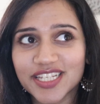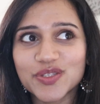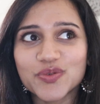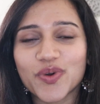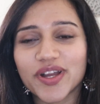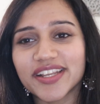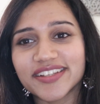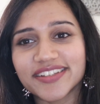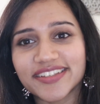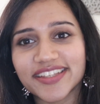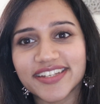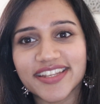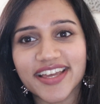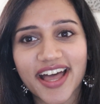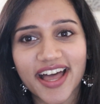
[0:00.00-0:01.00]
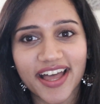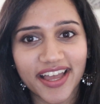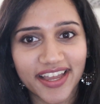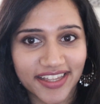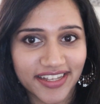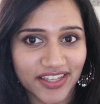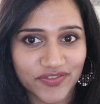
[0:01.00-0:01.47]
is one that
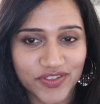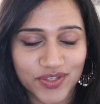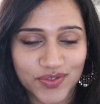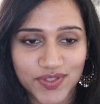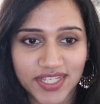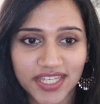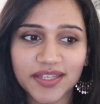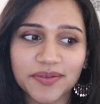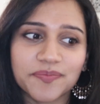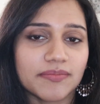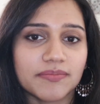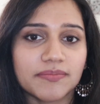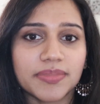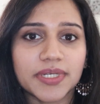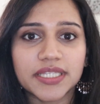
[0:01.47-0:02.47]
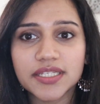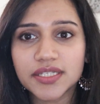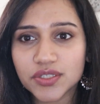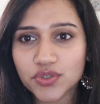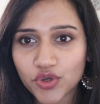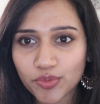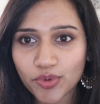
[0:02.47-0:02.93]
I love using, but the
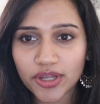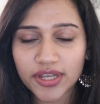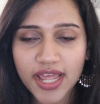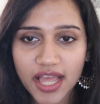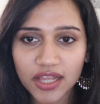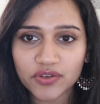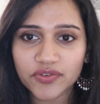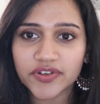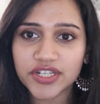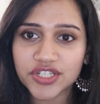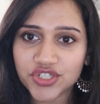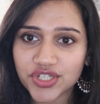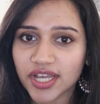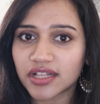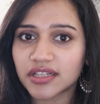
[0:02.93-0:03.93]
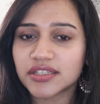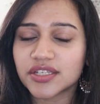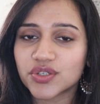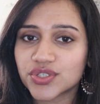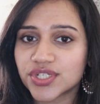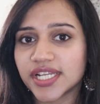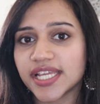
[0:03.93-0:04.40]
store-bought aloe vera gel
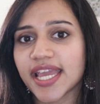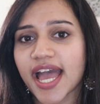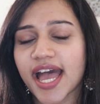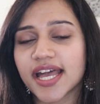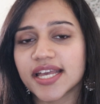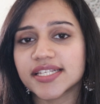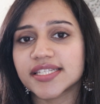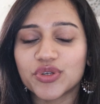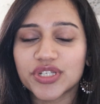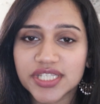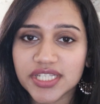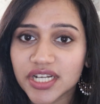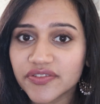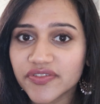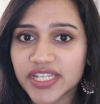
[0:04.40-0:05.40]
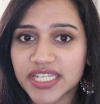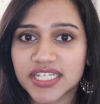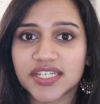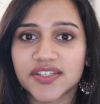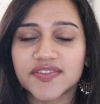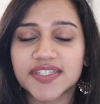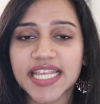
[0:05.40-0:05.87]
usually has
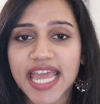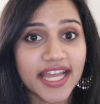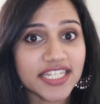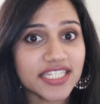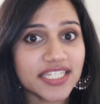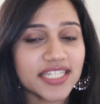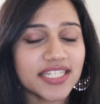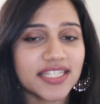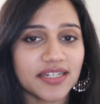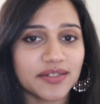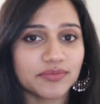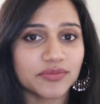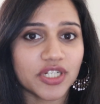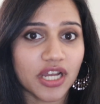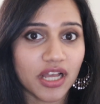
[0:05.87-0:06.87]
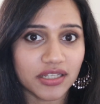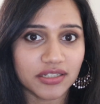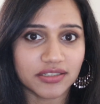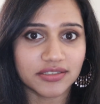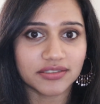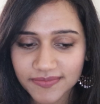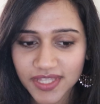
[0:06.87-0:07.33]
preservatives and some
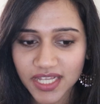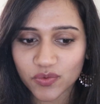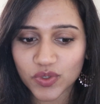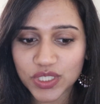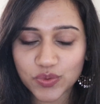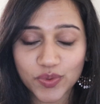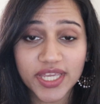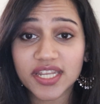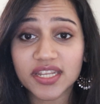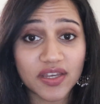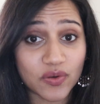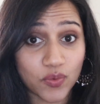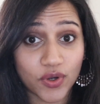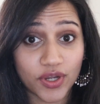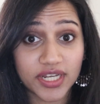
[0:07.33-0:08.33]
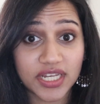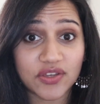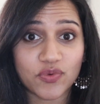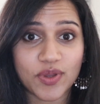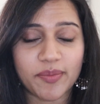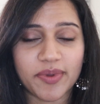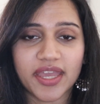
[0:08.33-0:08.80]
color, which we can avoid
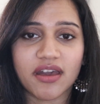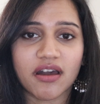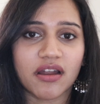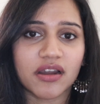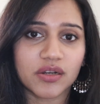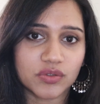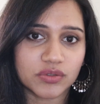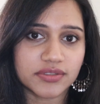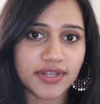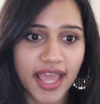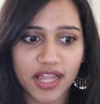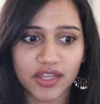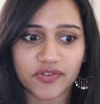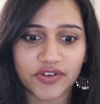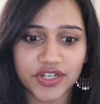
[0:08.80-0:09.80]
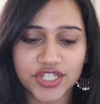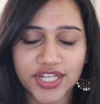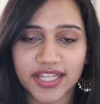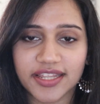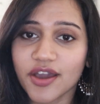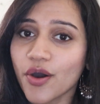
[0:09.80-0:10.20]
if we make our own aloe vera gel at